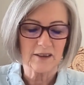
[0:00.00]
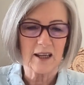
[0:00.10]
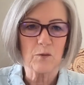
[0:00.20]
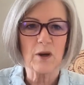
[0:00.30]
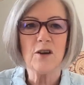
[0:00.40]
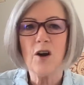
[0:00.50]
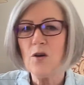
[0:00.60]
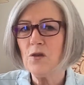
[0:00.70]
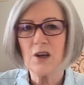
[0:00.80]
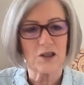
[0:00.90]
And we
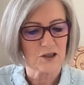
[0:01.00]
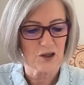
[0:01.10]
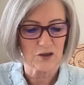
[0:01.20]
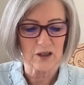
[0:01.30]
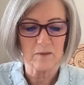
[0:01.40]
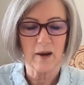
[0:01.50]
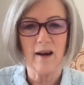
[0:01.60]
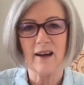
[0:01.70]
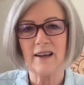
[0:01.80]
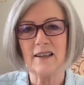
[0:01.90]
know that it's lurking
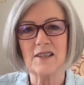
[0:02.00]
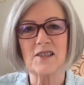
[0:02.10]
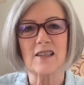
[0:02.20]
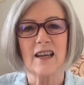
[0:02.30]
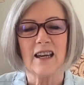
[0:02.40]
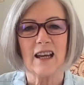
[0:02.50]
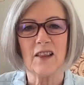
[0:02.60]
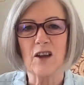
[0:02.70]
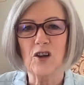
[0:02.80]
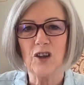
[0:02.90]
behind us
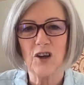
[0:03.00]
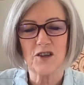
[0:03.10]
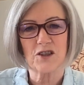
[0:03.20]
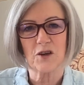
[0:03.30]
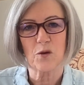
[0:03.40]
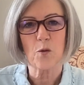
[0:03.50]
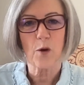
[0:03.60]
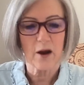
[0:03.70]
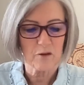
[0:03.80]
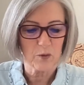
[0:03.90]
in the closet or
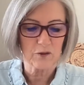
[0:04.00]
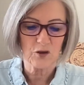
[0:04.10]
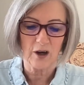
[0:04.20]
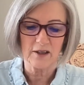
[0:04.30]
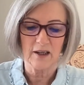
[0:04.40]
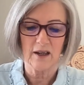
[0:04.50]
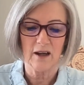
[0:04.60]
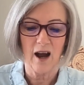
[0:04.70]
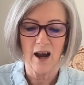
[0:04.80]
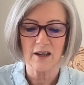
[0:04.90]
wherever we've tried to
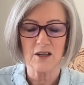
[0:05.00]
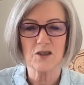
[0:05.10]
hide it.